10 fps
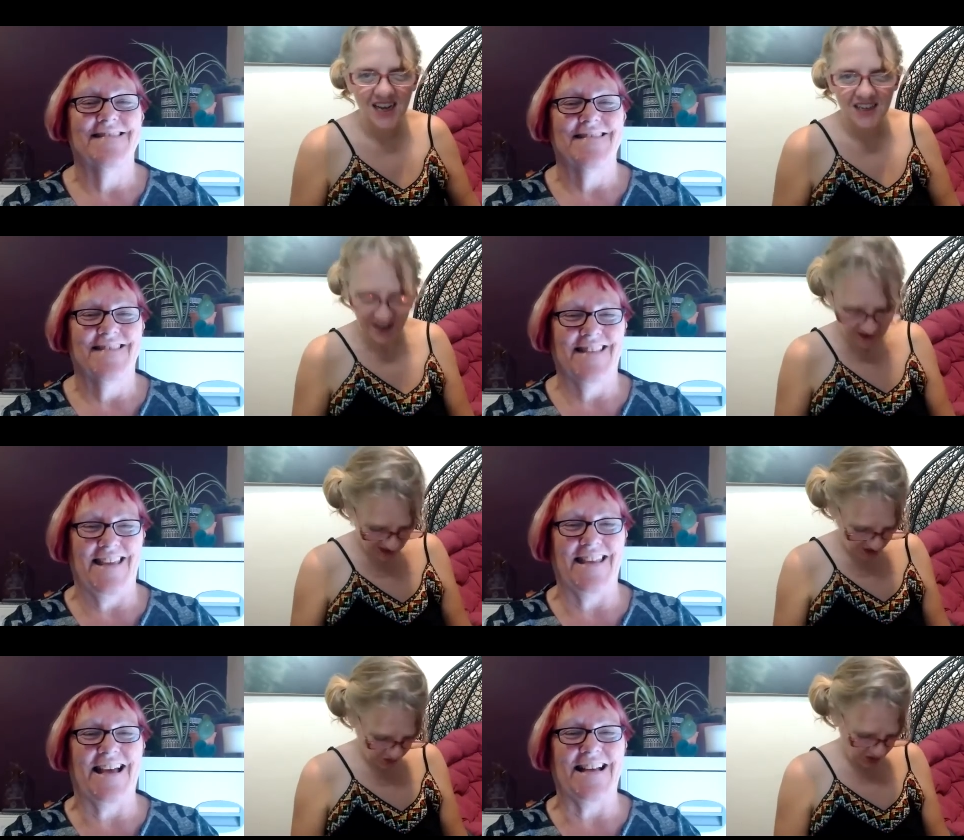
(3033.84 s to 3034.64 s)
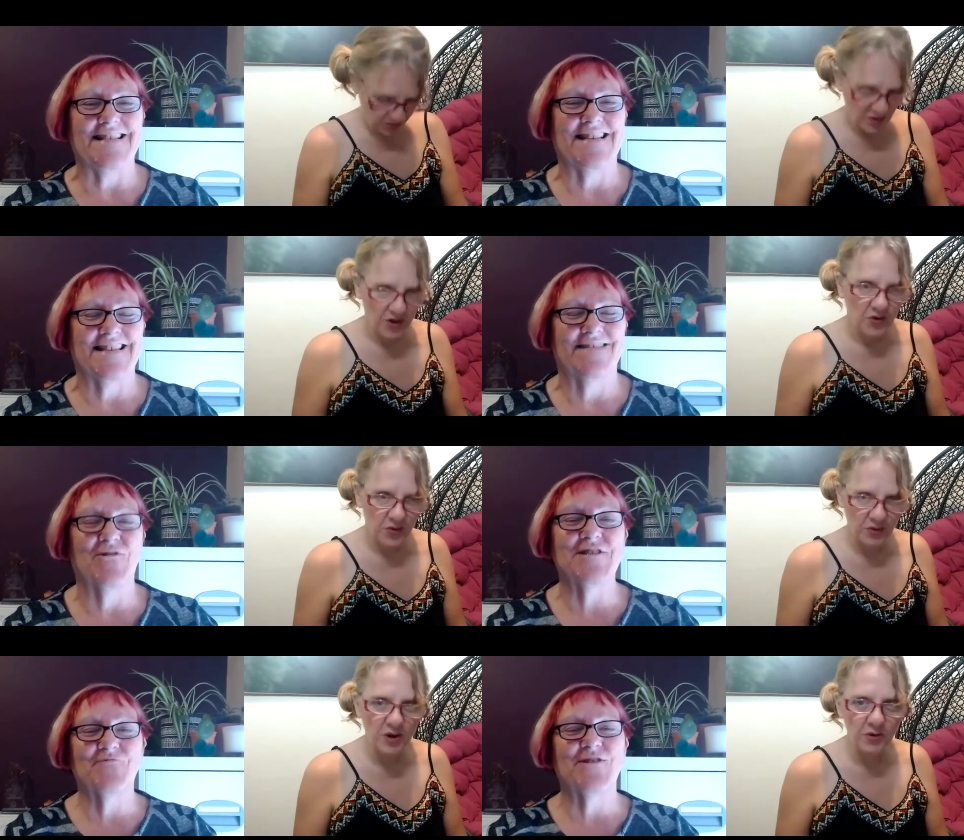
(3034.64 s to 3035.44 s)
Speaker 1: And
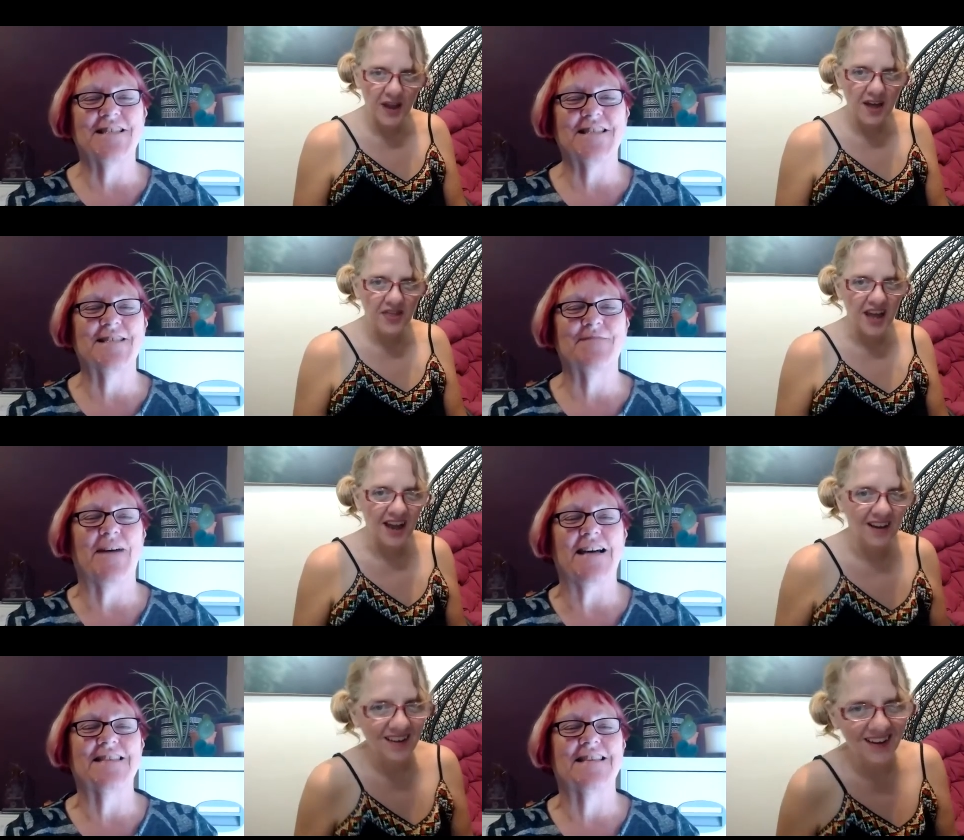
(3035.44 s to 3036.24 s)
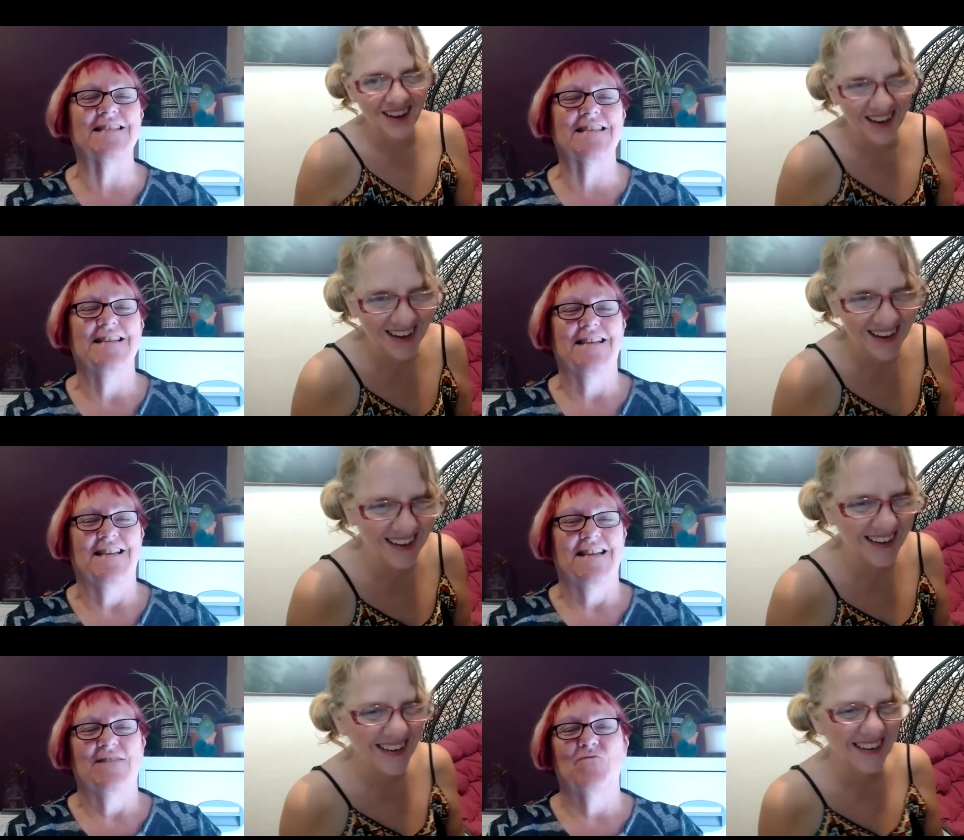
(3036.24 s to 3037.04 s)
once, once this
Speaker 2: madness,
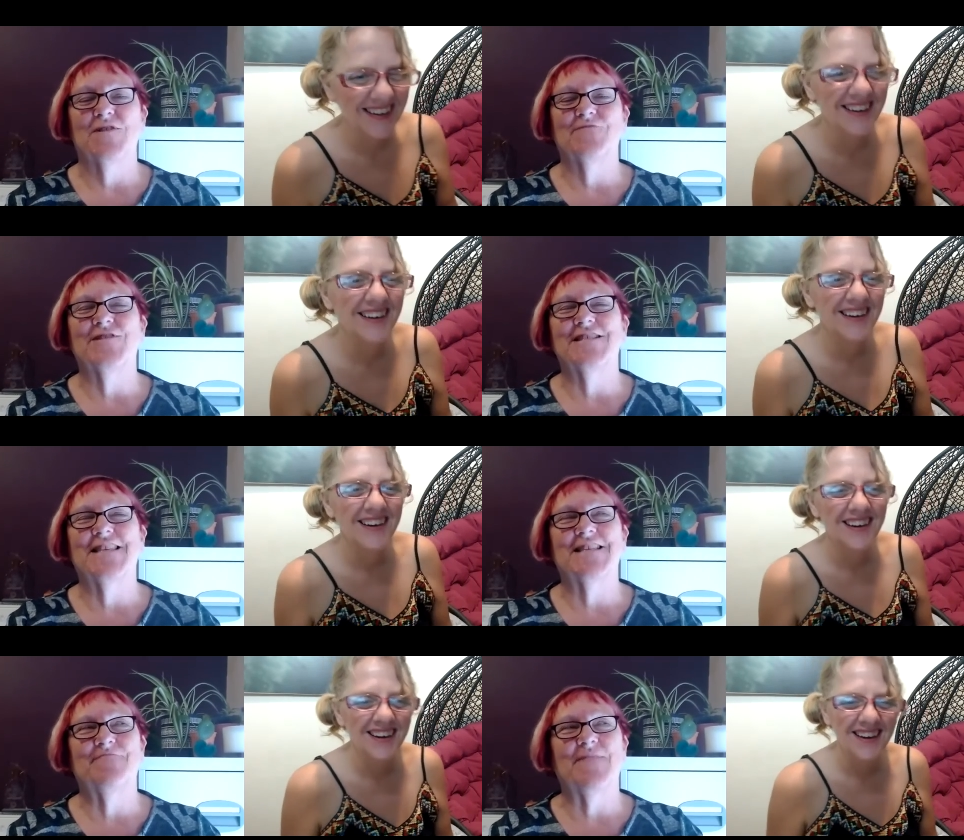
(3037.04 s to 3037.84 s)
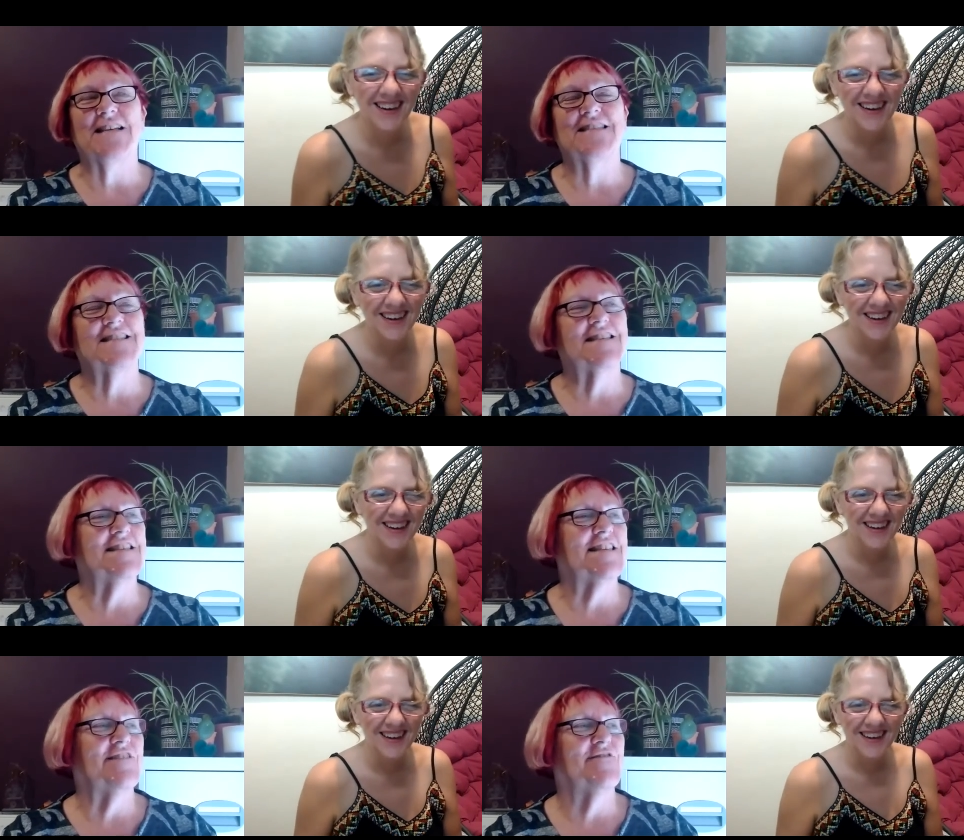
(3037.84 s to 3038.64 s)
once this madness
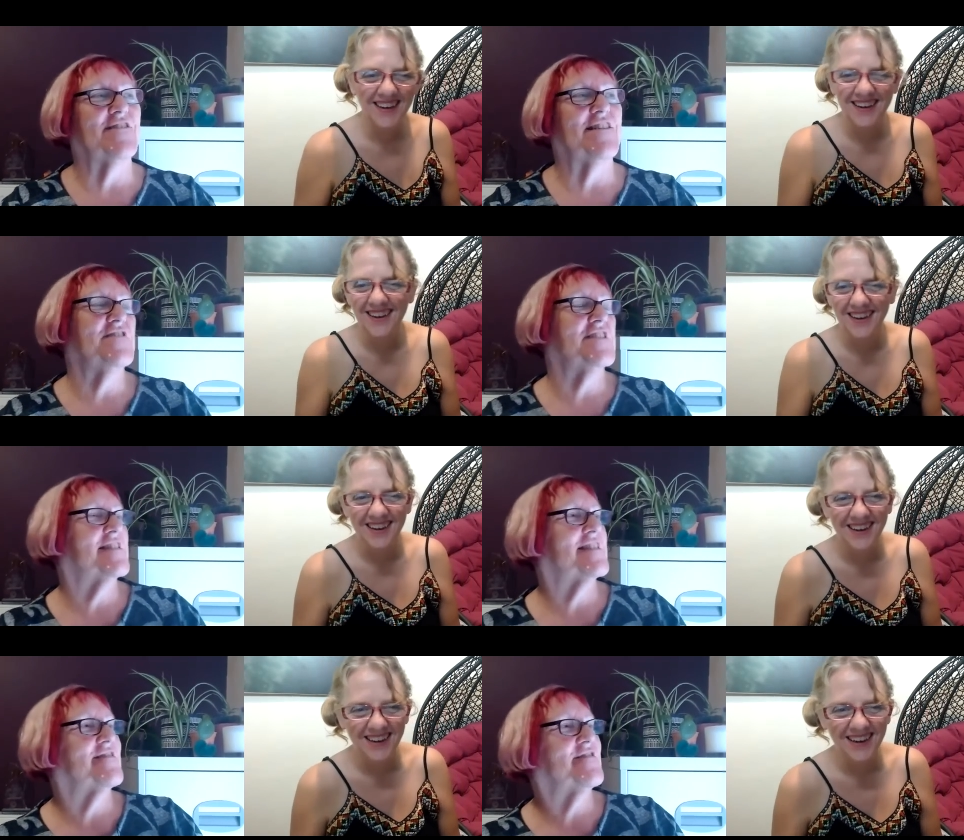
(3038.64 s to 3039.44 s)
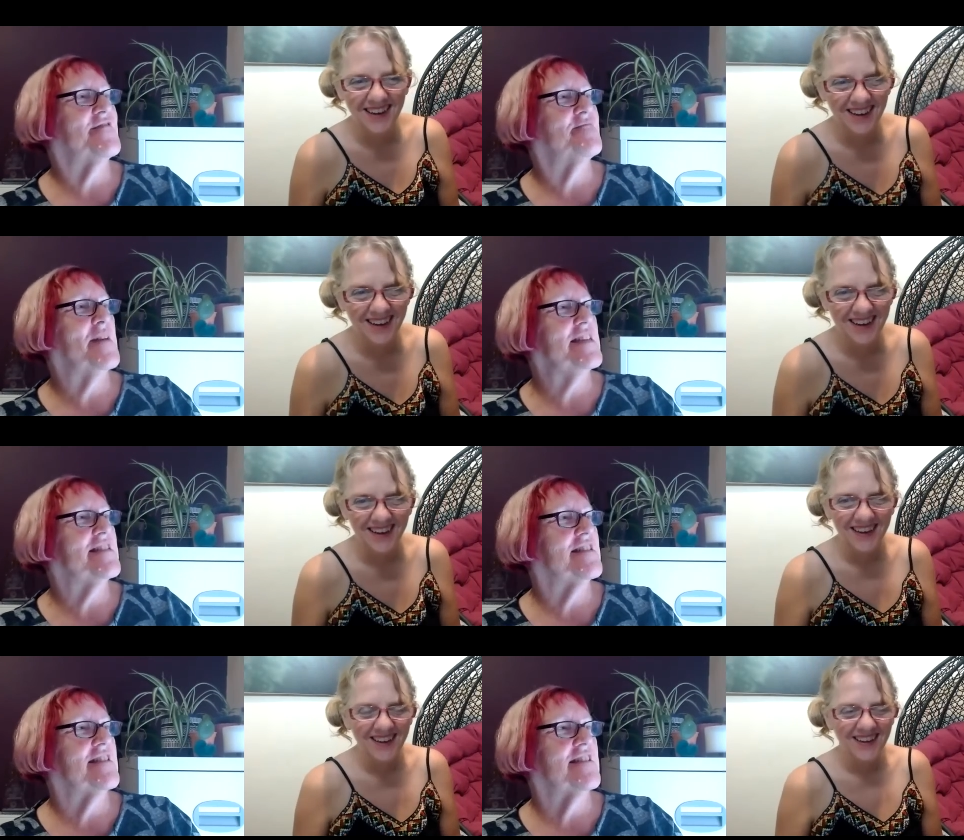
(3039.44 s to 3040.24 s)
is over, I've just sort of made
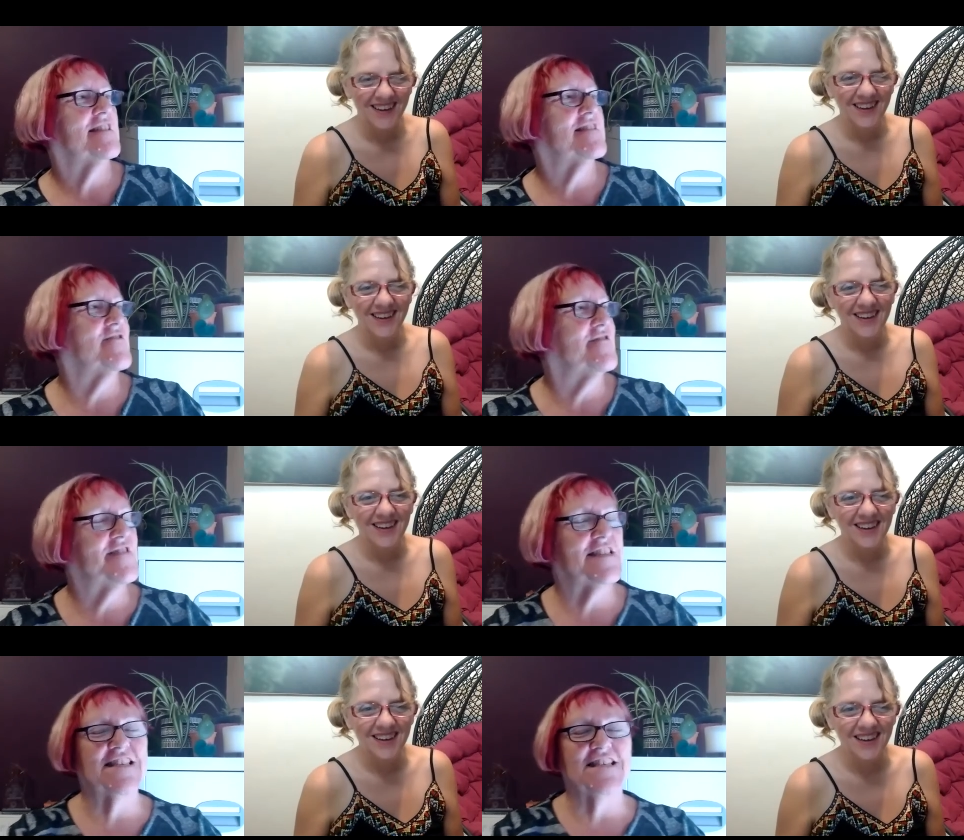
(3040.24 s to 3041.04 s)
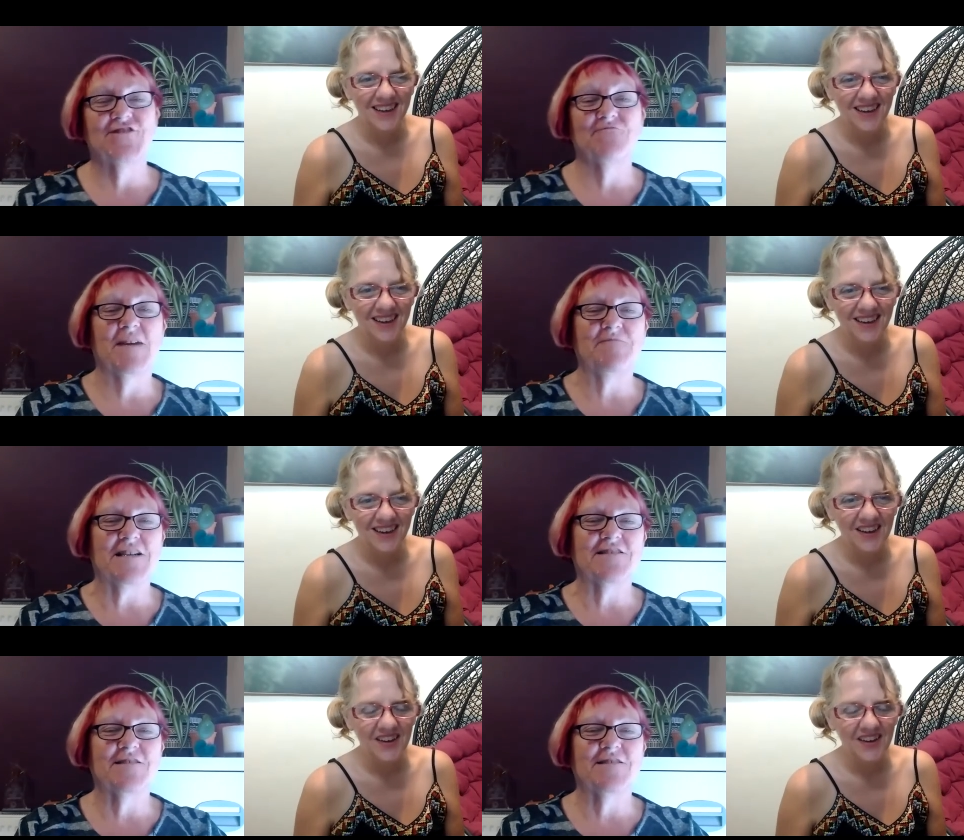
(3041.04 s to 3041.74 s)
a, a, sort of decision. Maybe I'll